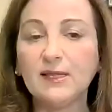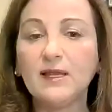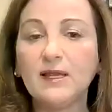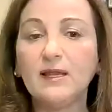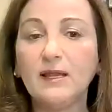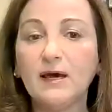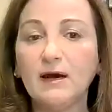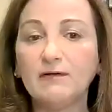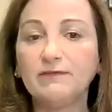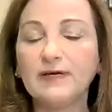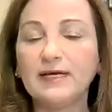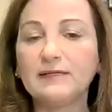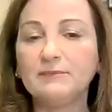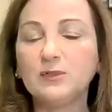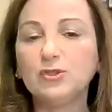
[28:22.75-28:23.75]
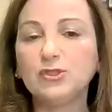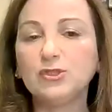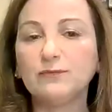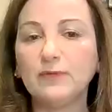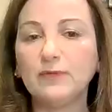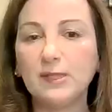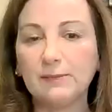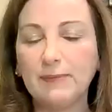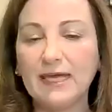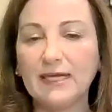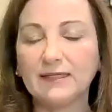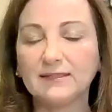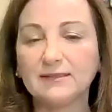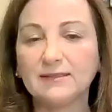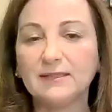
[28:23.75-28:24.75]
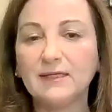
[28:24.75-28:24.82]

love, and mutual respect.